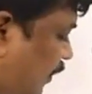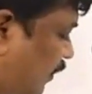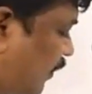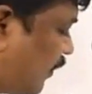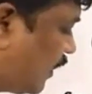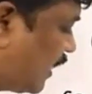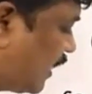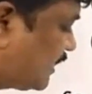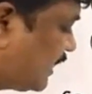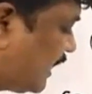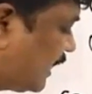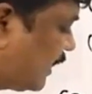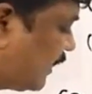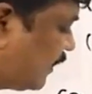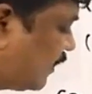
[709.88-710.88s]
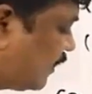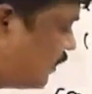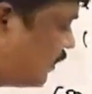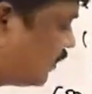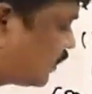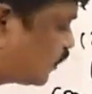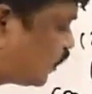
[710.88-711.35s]
What is that?
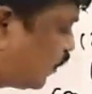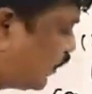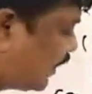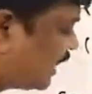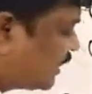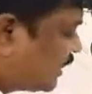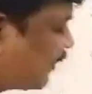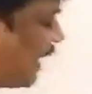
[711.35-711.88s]
Storage plant.